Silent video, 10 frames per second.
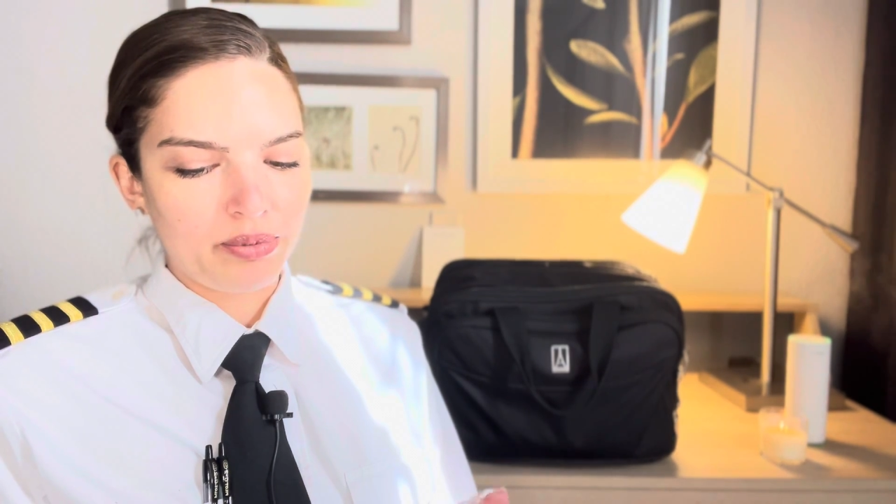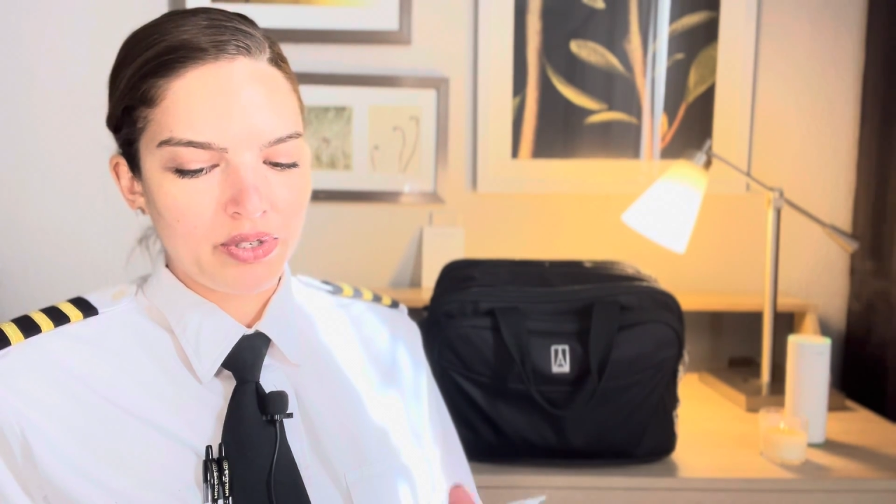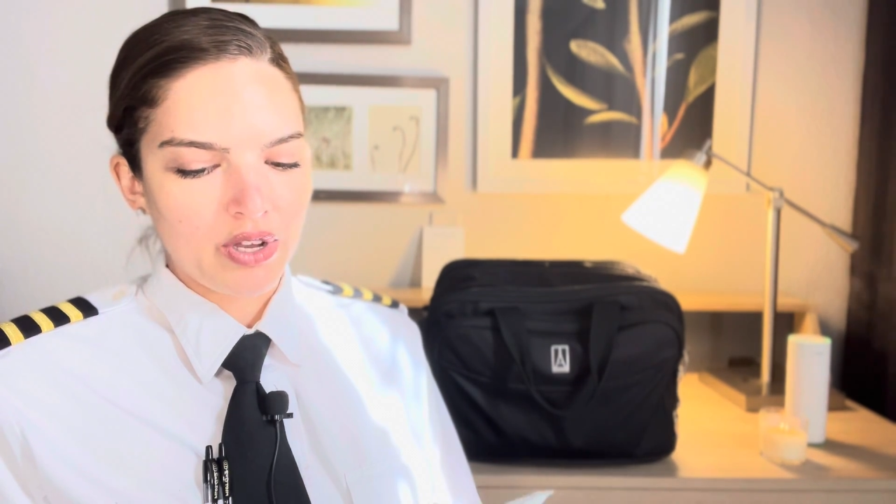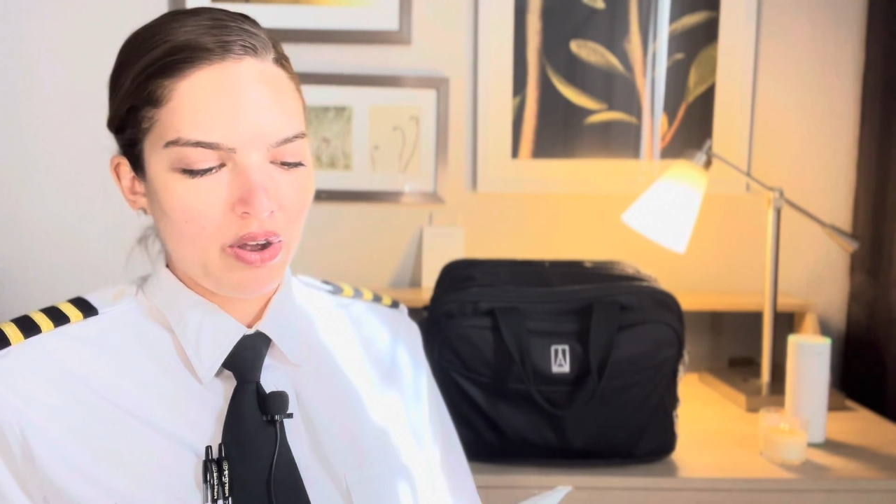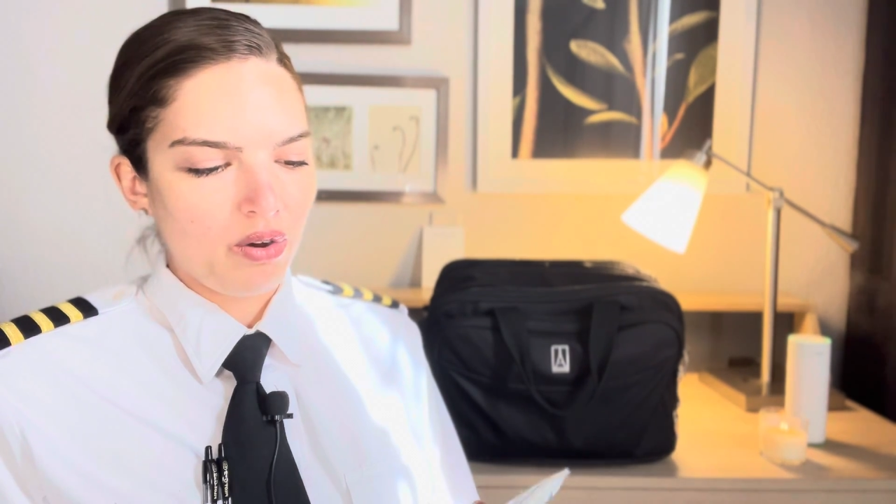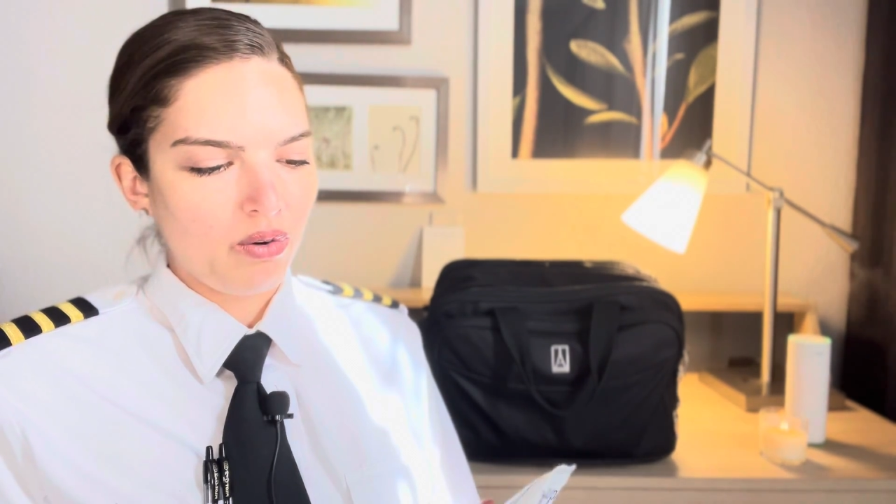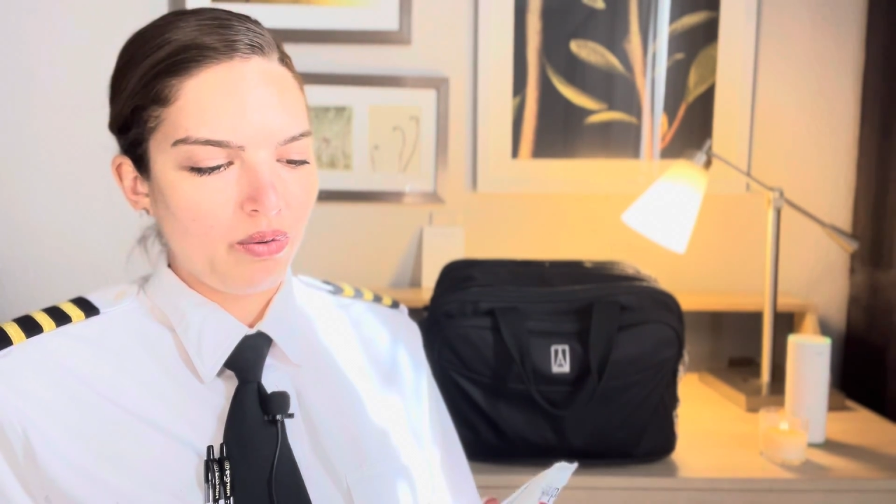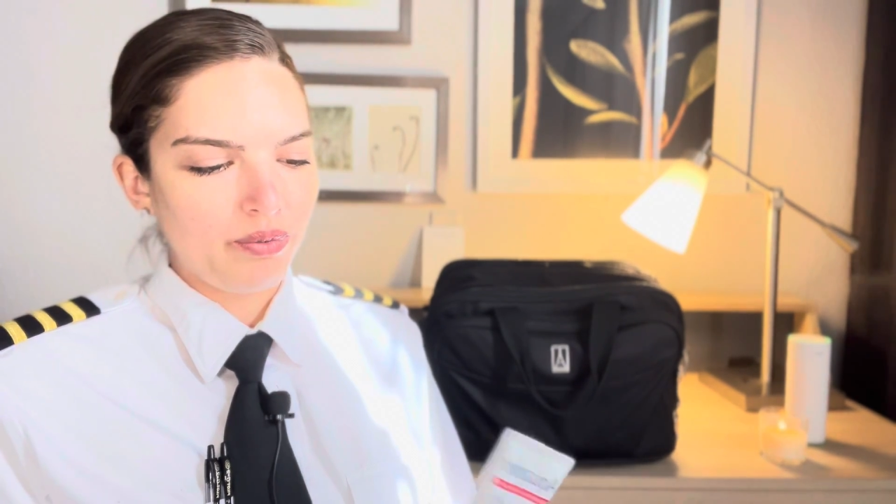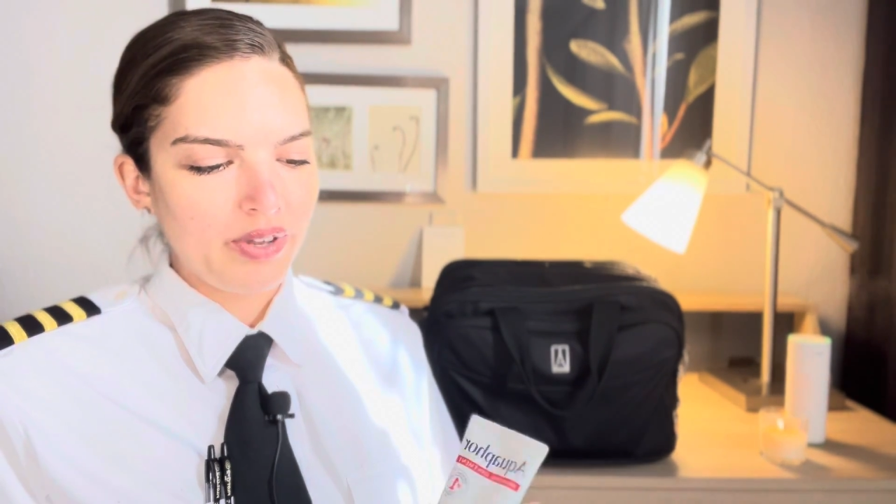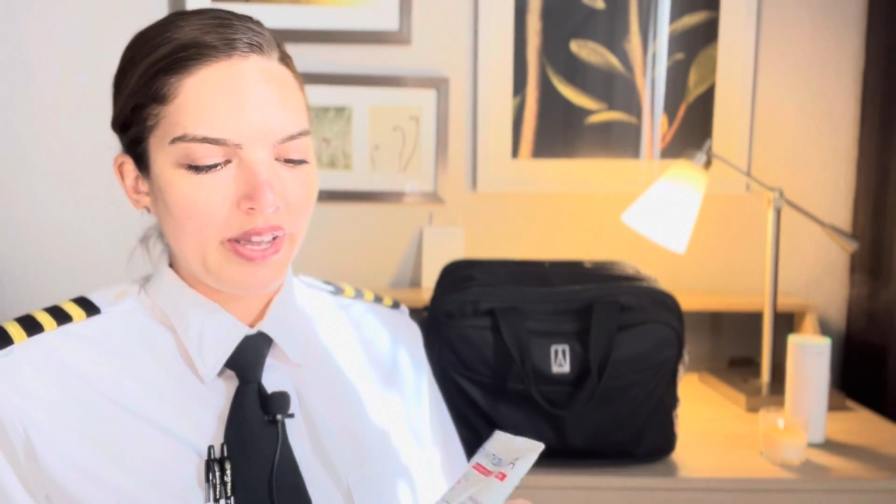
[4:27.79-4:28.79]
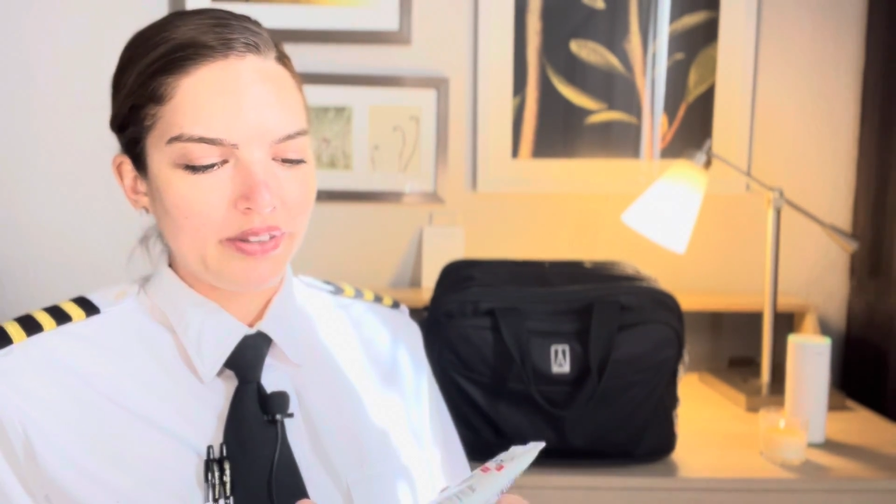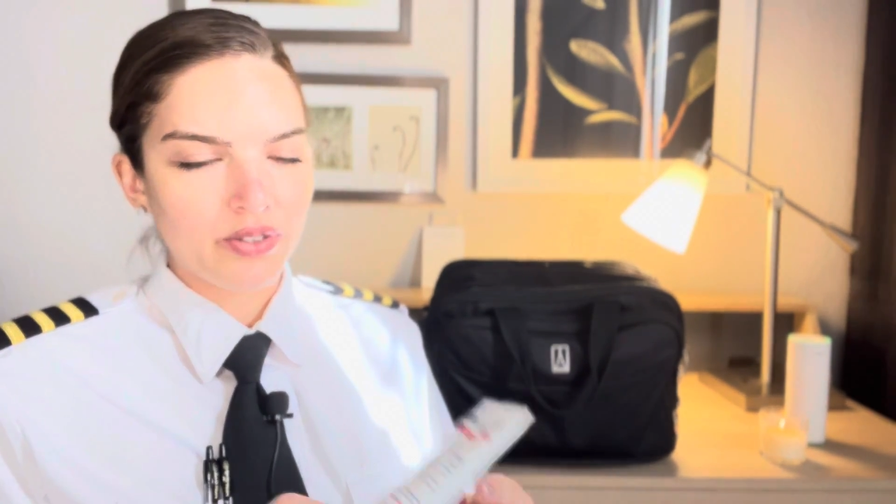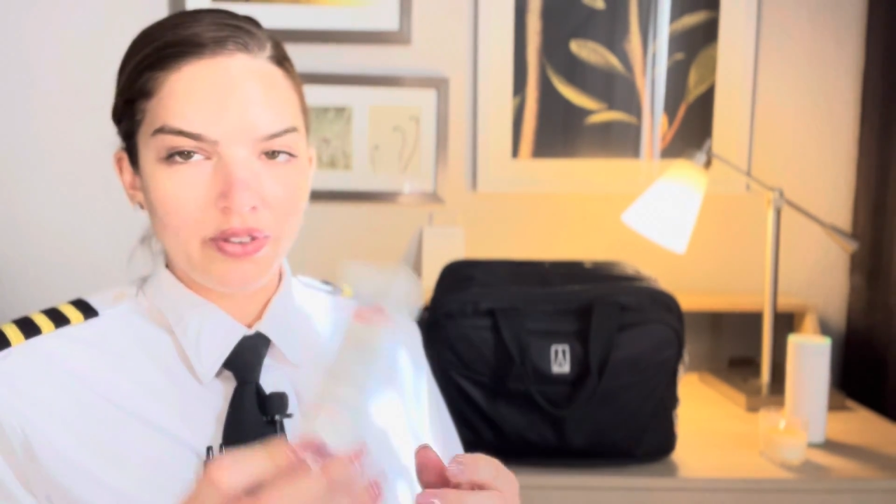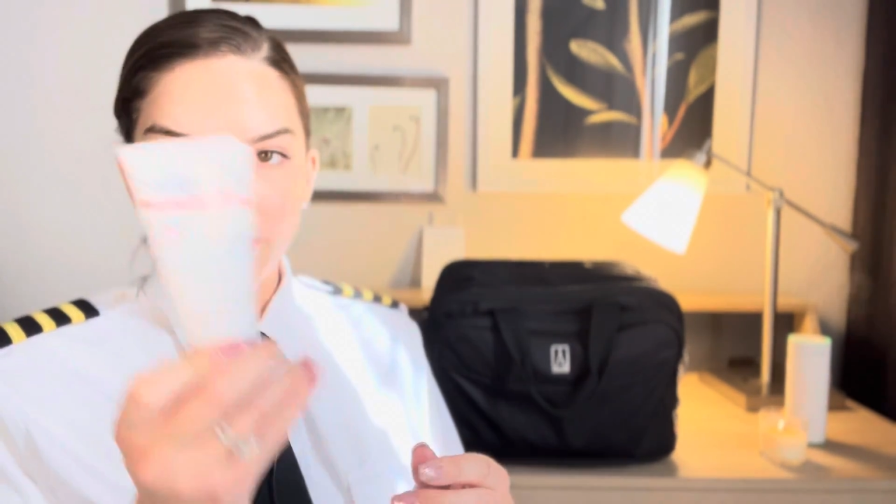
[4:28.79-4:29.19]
So yeah, so this